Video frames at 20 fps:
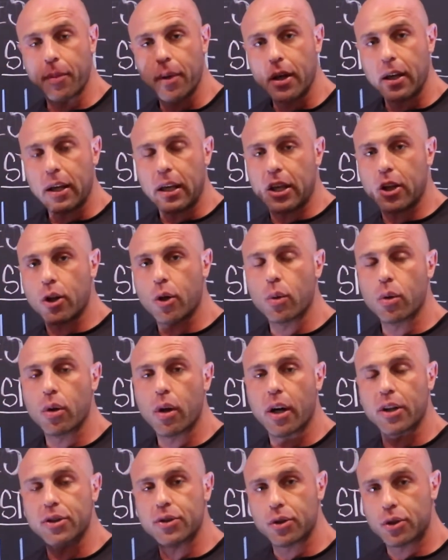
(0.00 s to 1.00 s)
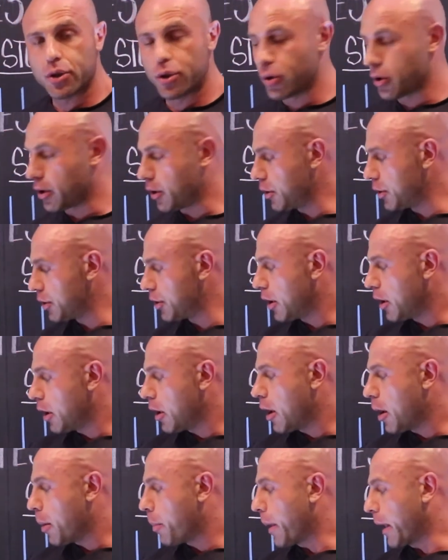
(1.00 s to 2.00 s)
equalize the sugars.
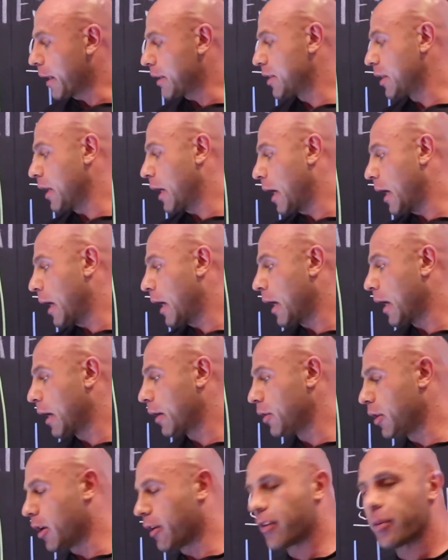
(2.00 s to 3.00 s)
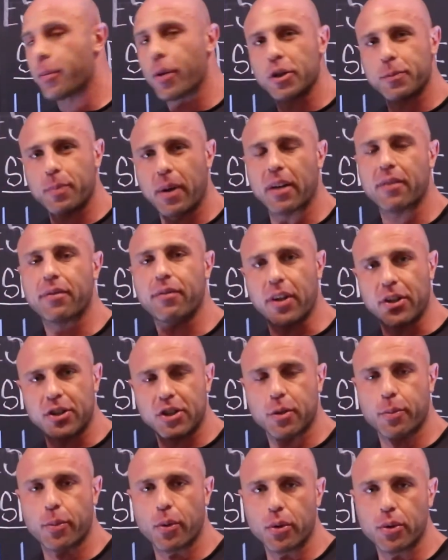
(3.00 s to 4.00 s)
But for the most part,
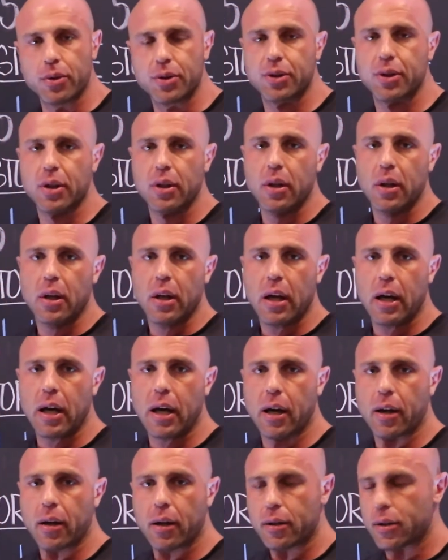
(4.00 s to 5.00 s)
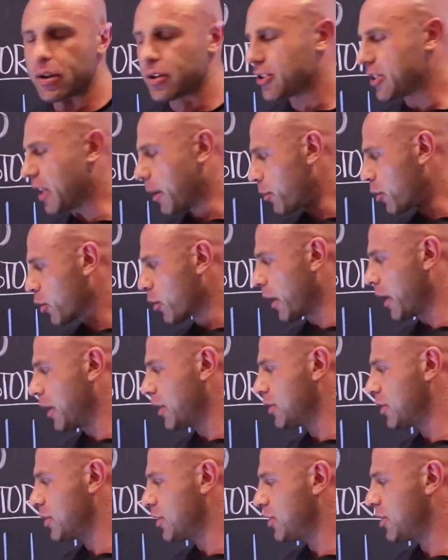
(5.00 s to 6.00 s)
vegetables, some
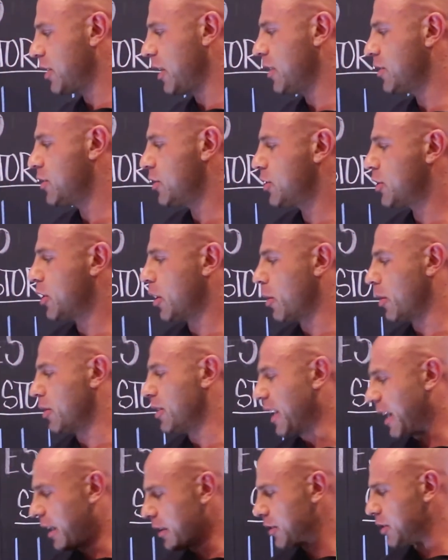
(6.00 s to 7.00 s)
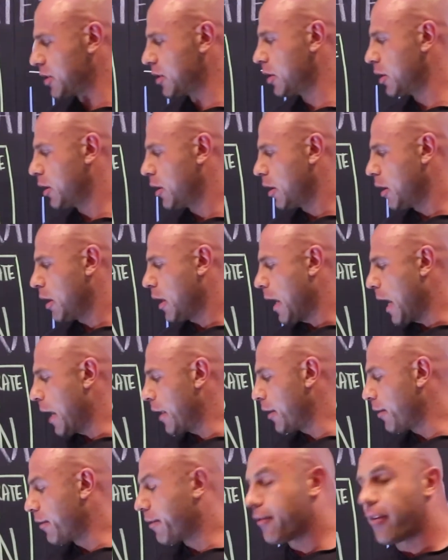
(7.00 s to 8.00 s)
grains and seeds and so on, nuts. And
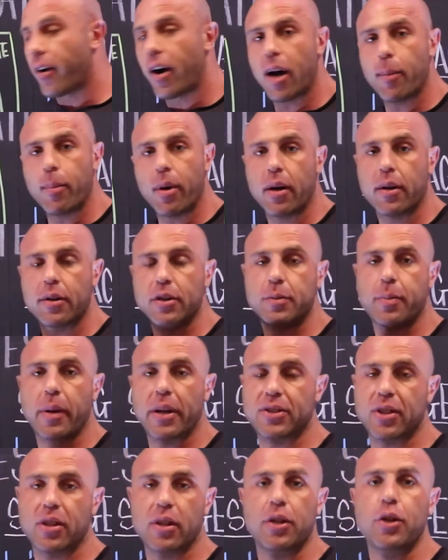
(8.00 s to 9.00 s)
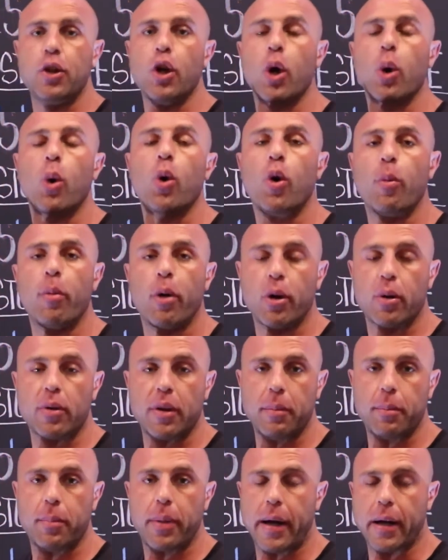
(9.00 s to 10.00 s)
then fiber is basically no hormonal
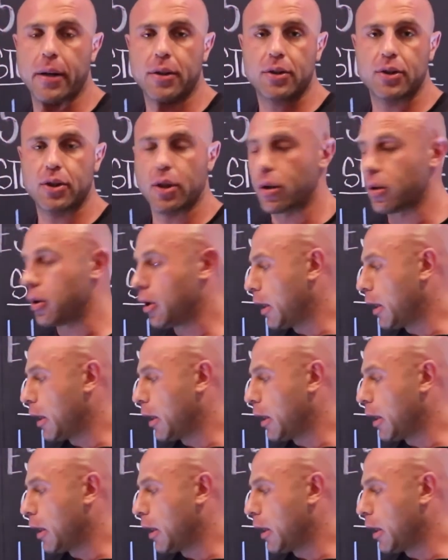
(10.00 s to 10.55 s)
impact. So